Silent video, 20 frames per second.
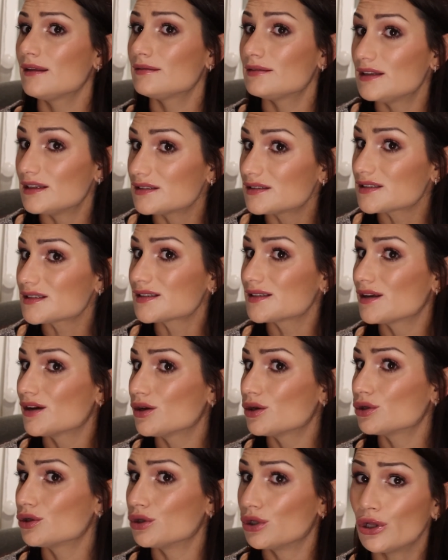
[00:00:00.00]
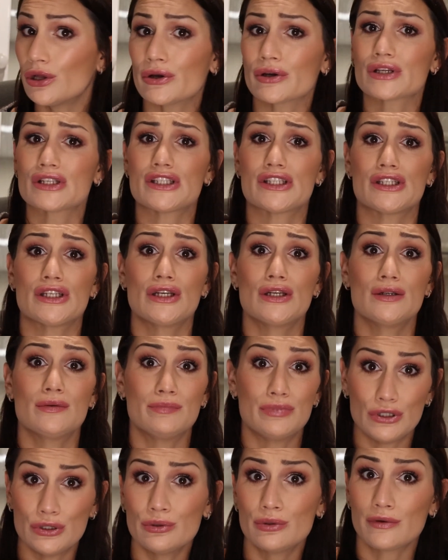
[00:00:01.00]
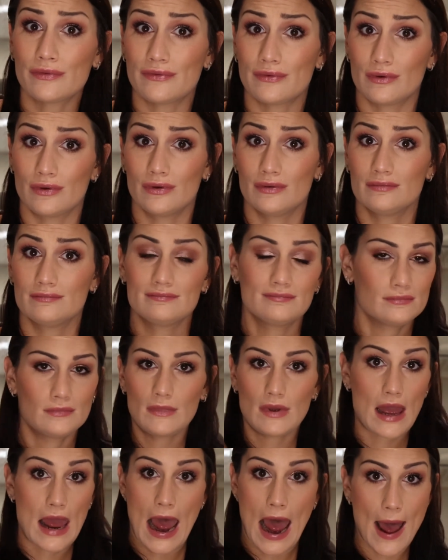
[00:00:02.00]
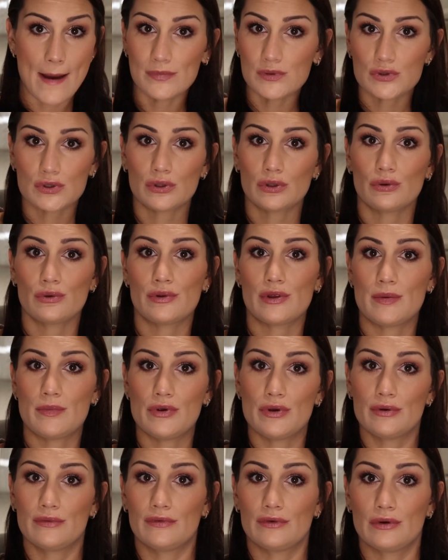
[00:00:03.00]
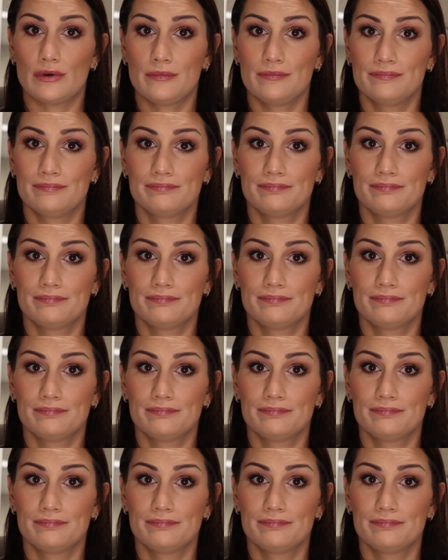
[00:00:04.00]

this looks beautiful. Absolutely beautiful.